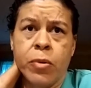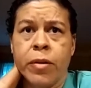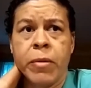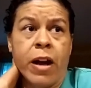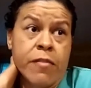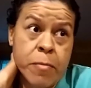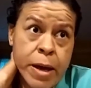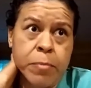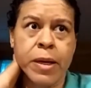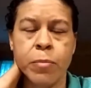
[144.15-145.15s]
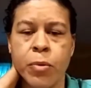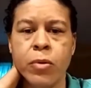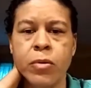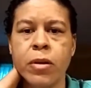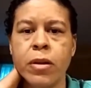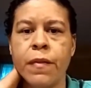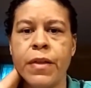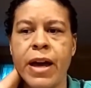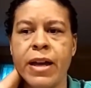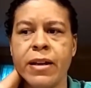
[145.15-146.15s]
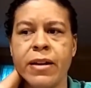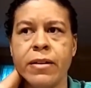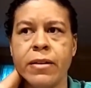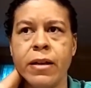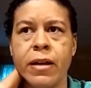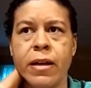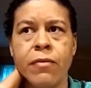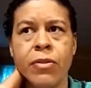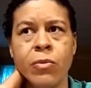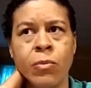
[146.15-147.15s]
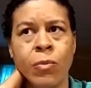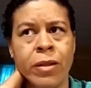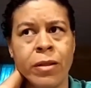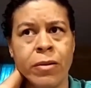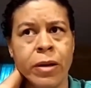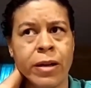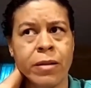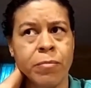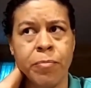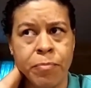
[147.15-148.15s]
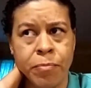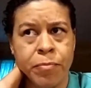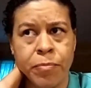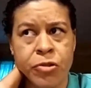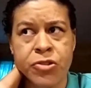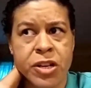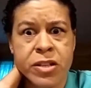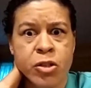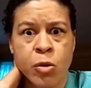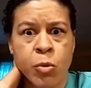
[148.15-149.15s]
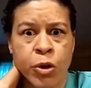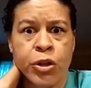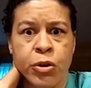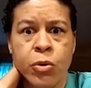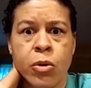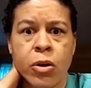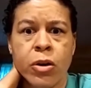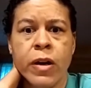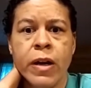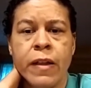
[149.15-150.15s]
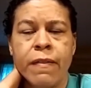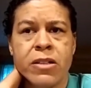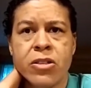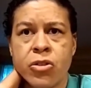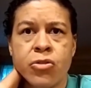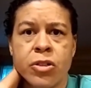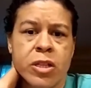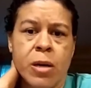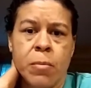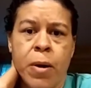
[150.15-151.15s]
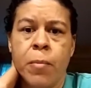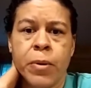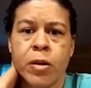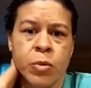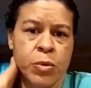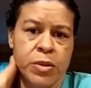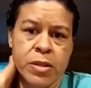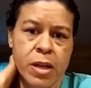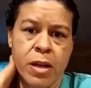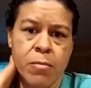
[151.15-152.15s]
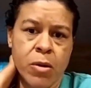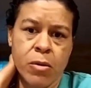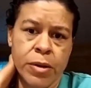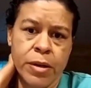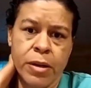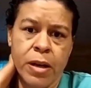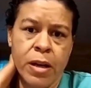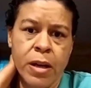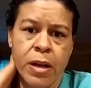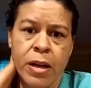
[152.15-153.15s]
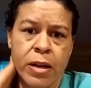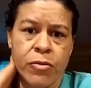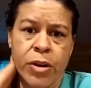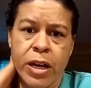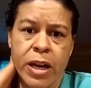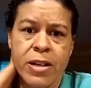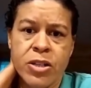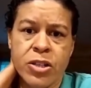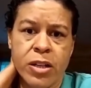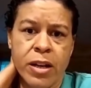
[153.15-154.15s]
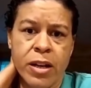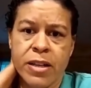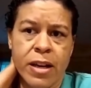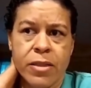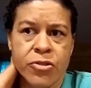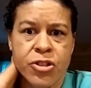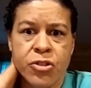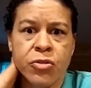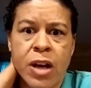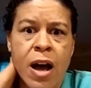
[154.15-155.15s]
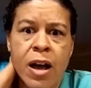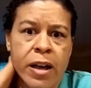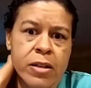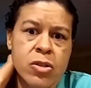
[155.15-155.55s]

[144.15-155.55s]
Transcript: I mean, I've met people that even when they're like, there is no more cure, they still just keep pumping them with this chemo and radiation. And it's like, they're still dying.